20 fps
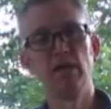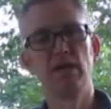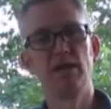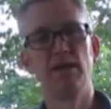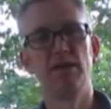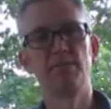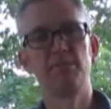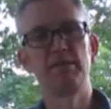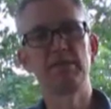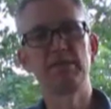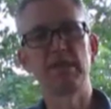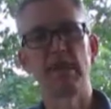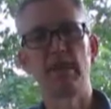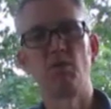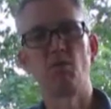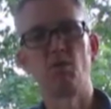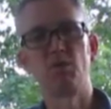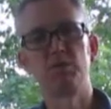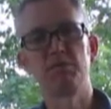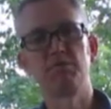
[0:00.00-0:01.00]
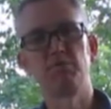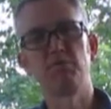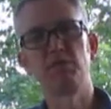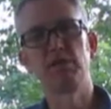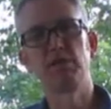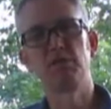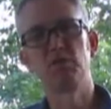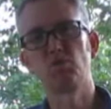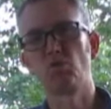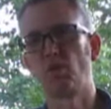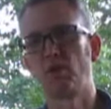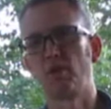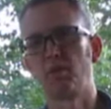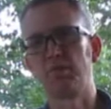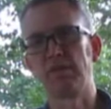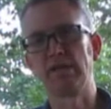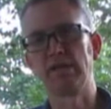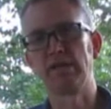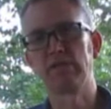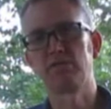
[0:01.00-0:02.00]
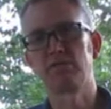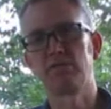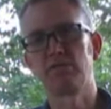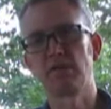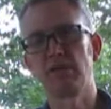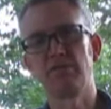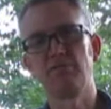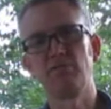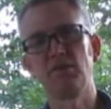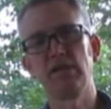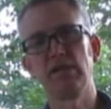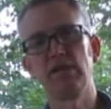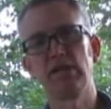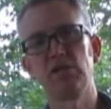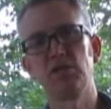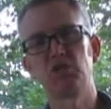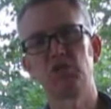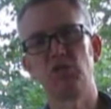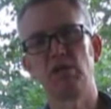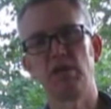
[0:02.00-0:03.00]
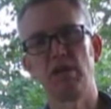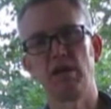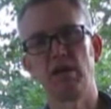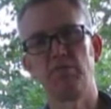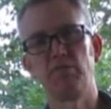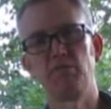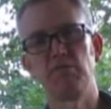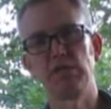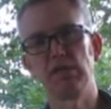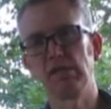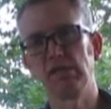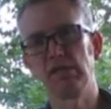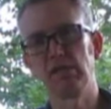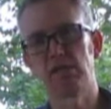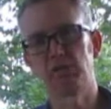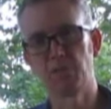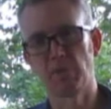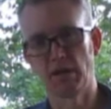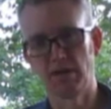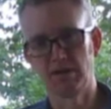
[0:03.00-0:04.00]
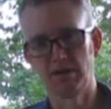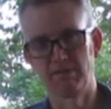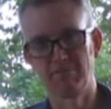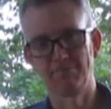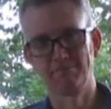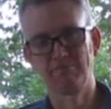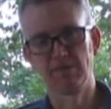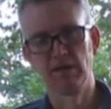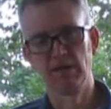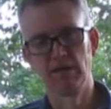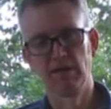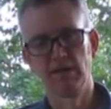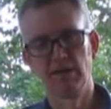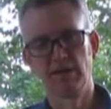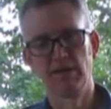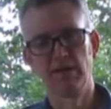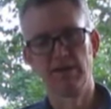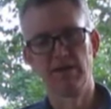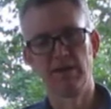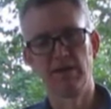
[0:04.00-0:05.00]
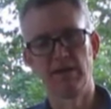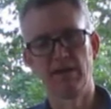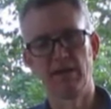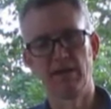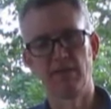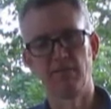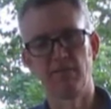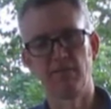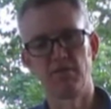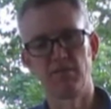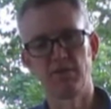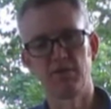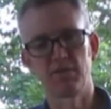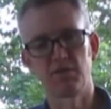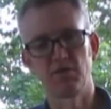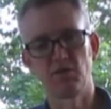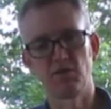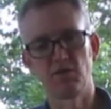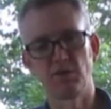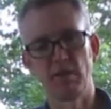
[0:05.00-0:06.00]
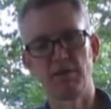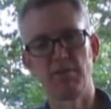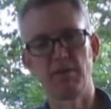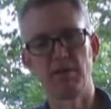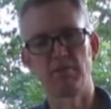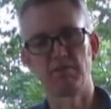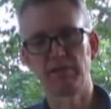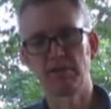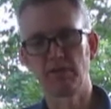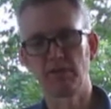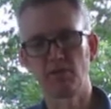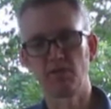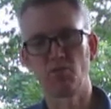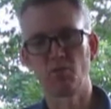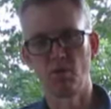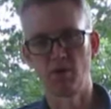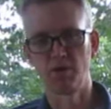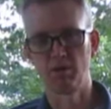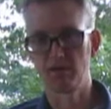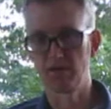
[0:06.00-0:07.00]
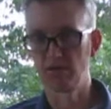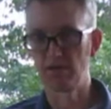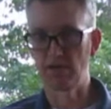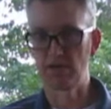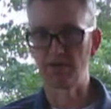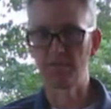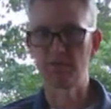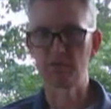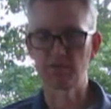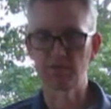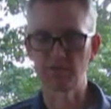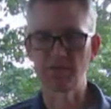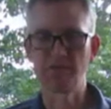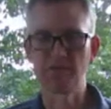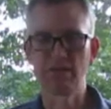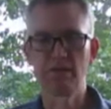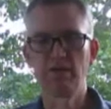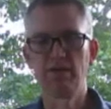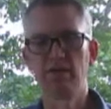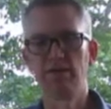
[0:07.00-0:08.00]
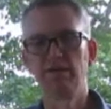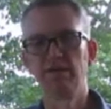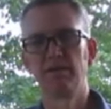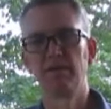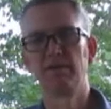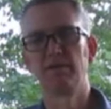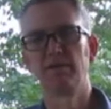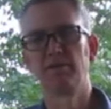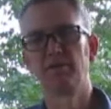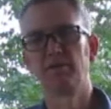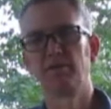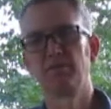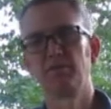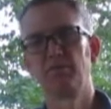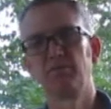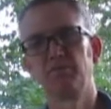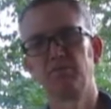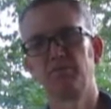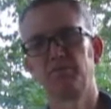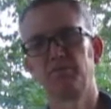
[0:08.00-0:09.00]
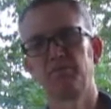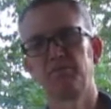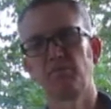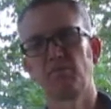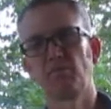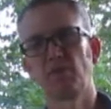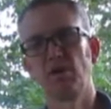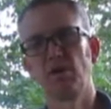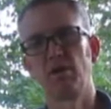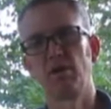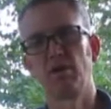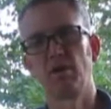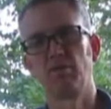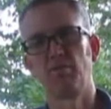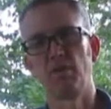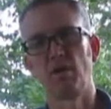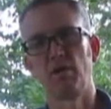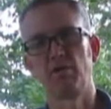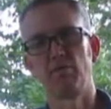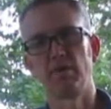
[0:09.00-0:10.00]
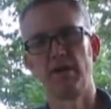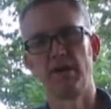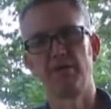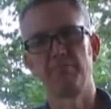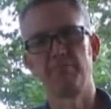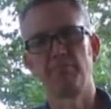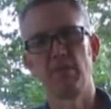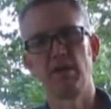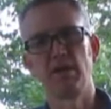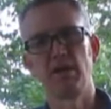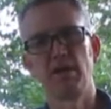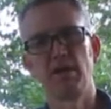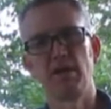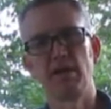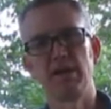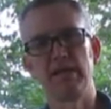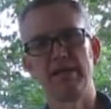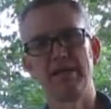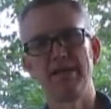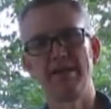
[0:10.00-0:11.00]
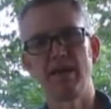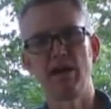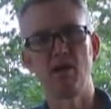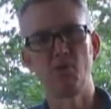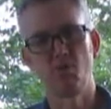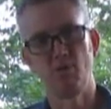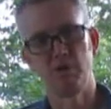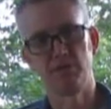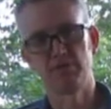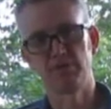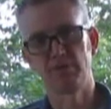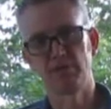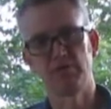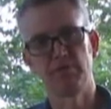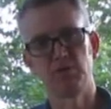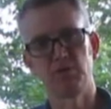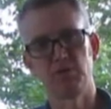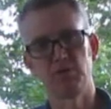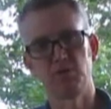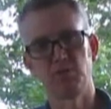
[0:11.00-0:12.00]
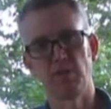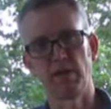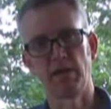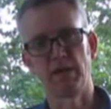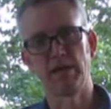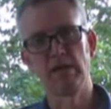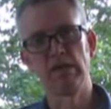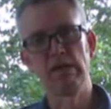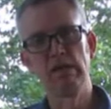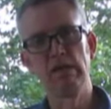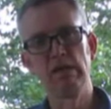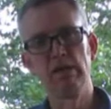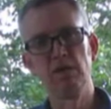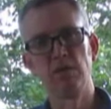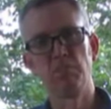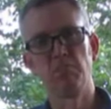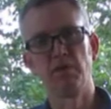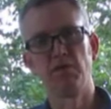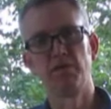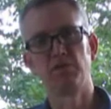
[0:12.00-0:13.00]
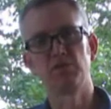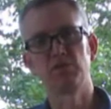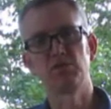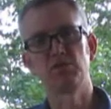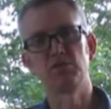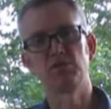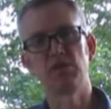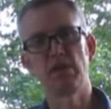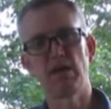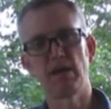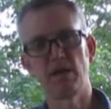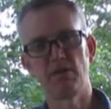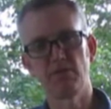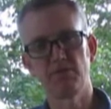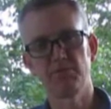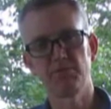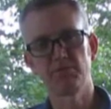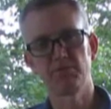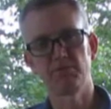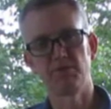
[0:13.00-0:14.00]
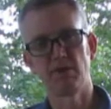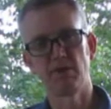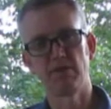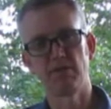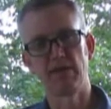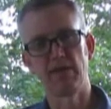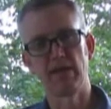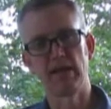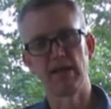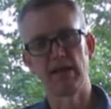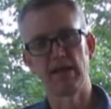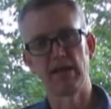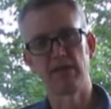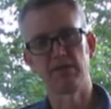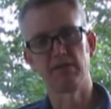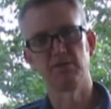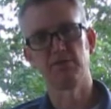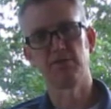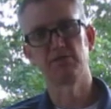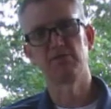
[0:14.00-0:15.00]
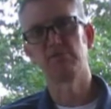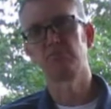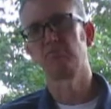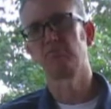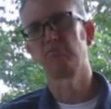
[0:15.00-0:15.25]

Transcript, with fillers: a big tenet was free soil, meaning slavery should not be expanded. Uh, and uh, so Abraham Lincoln was obviously uh, uh, part of that, and he did not want slavery to expand. But the South saw that as